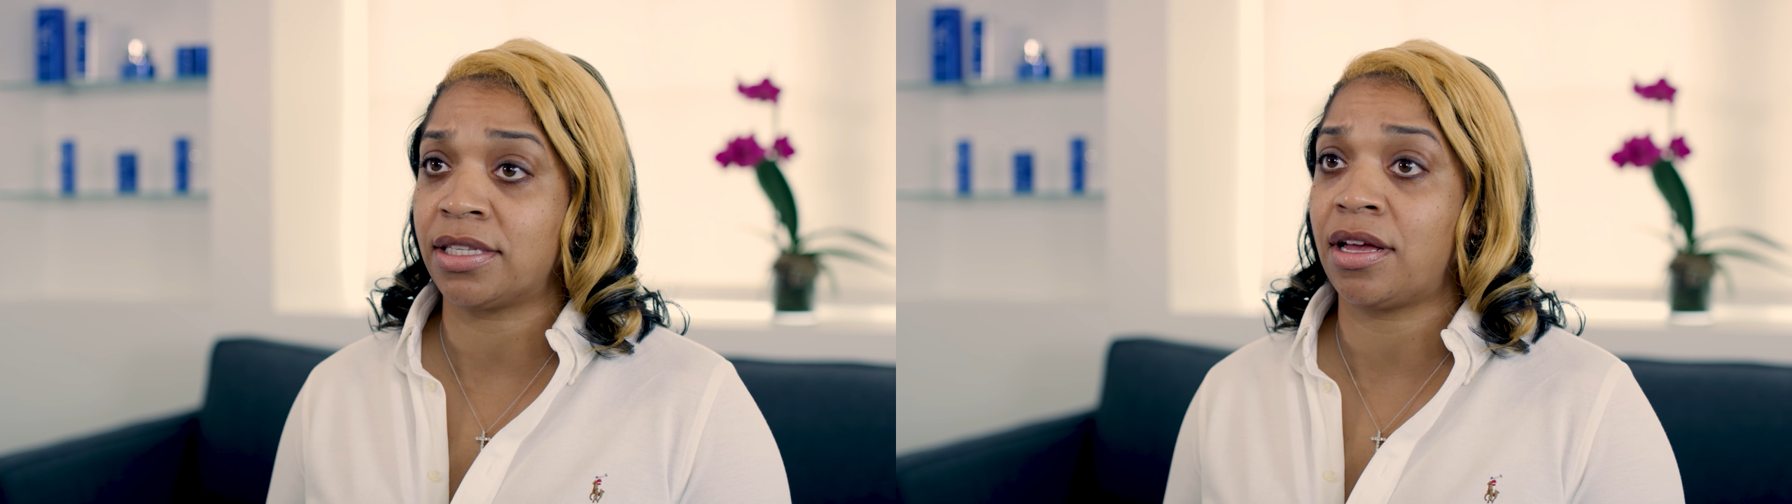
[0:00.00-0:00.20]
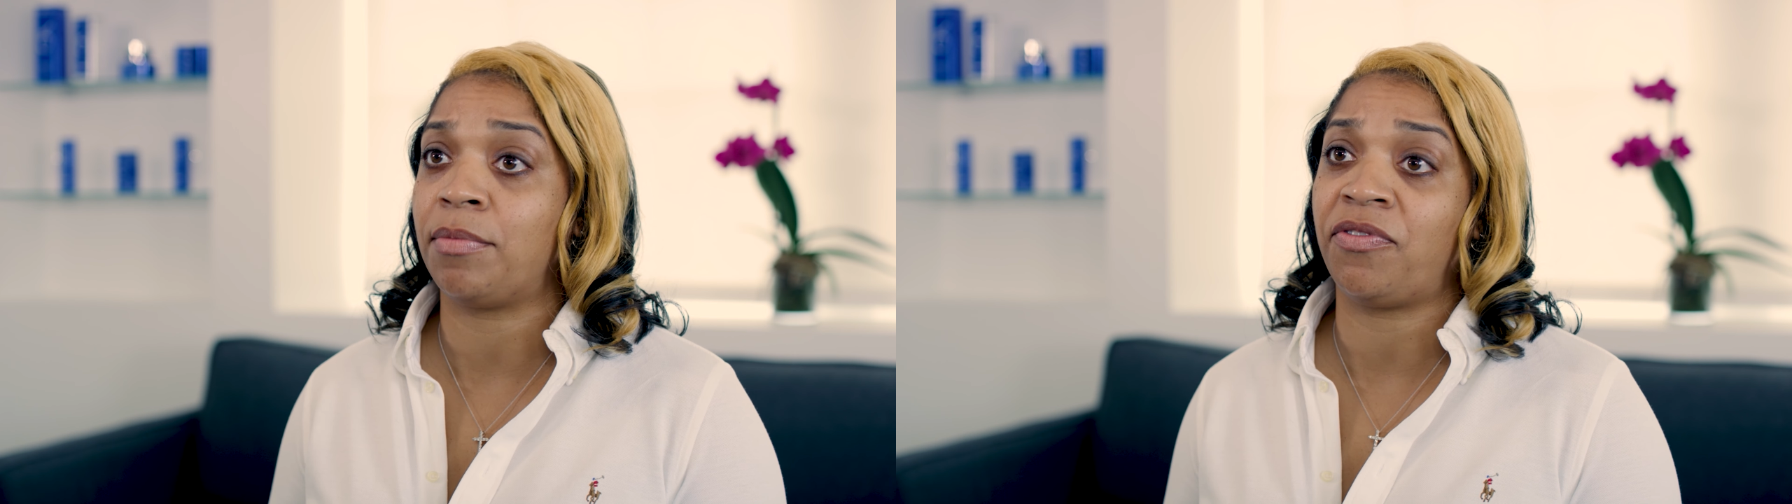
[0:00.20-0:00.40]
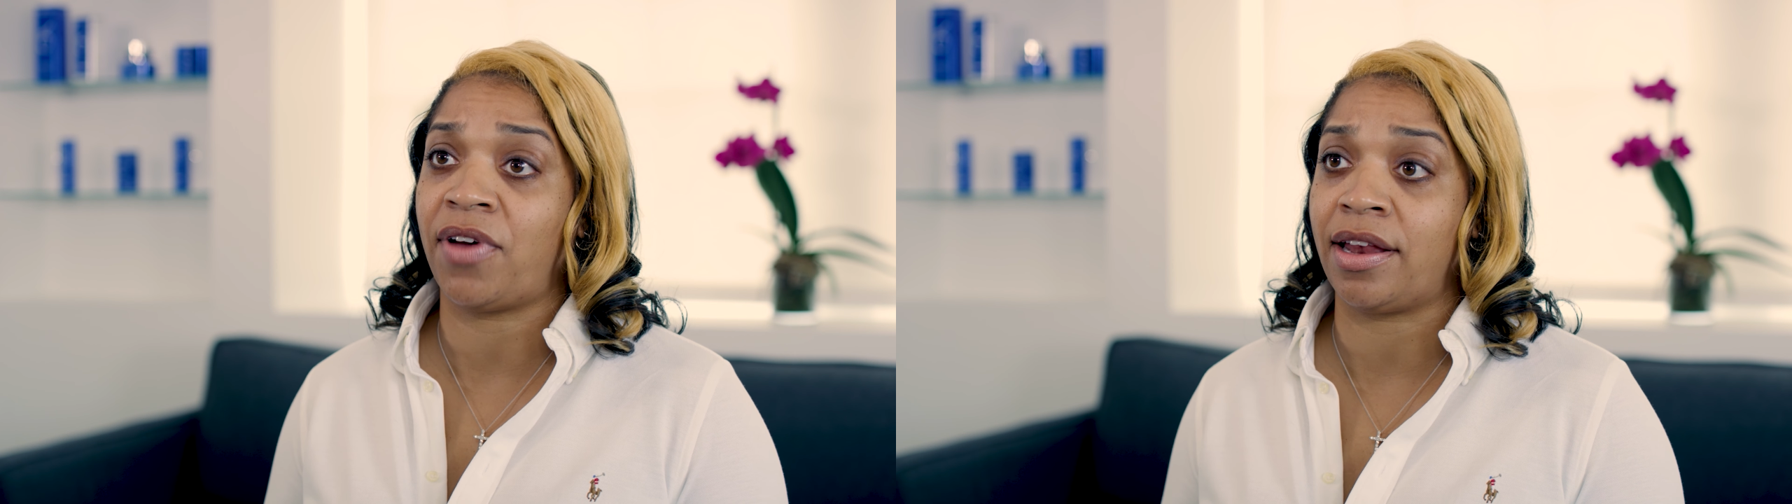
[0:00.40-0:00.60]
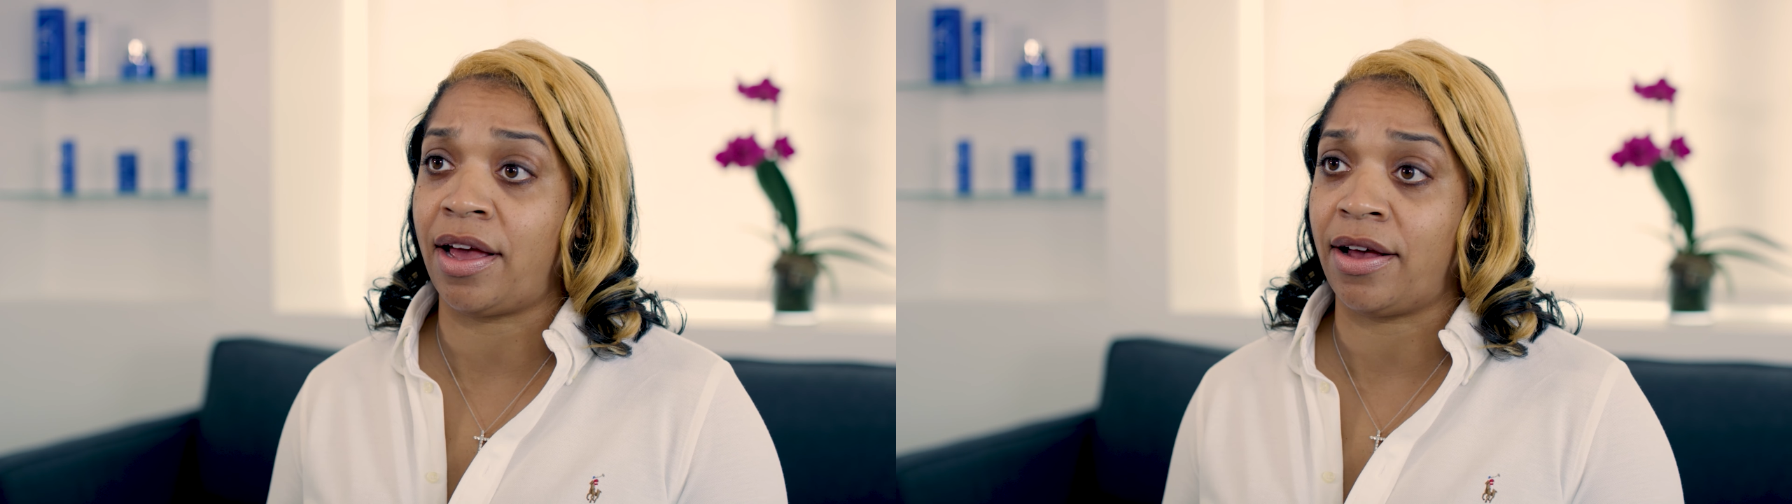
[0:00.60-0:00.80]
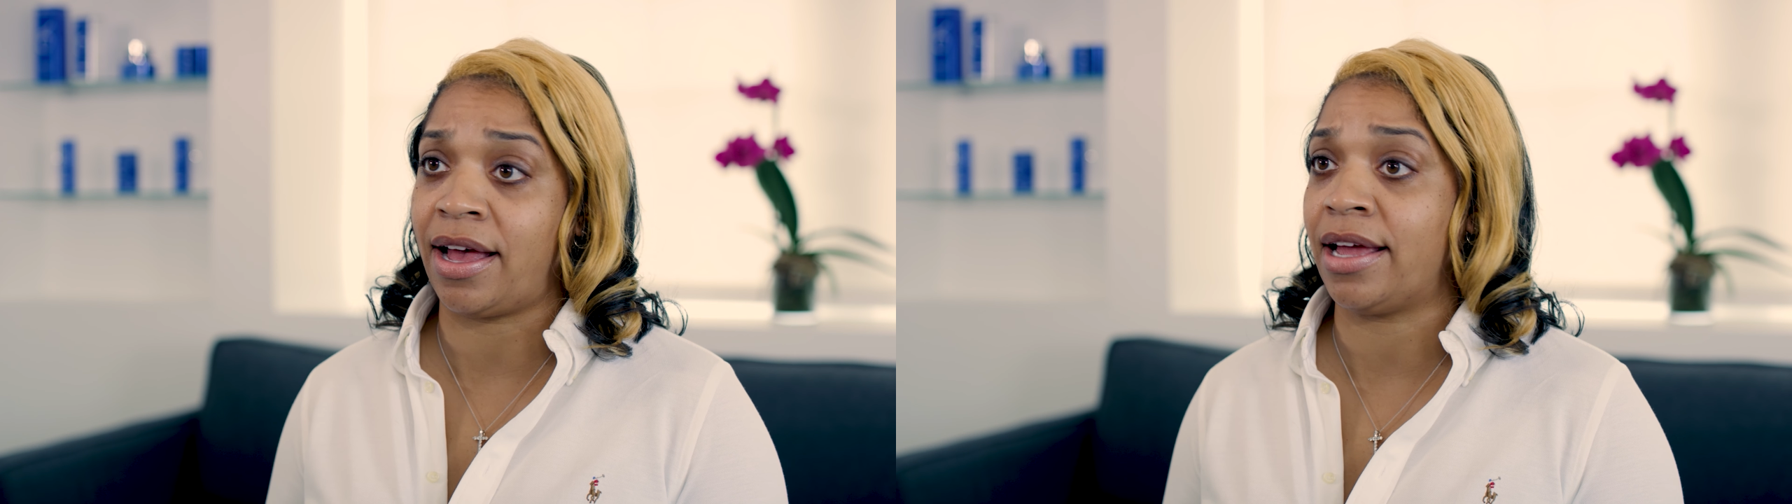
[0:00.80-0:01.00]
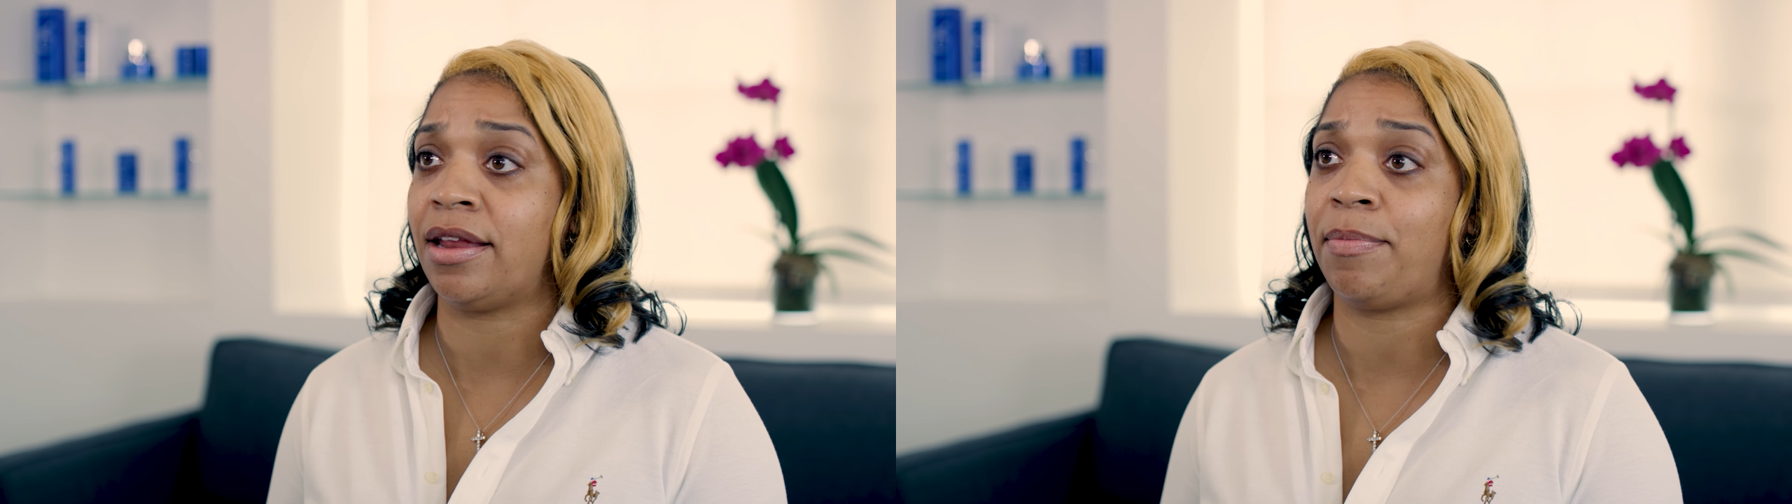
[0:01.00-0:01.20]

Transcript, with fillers: Come to find out, I ended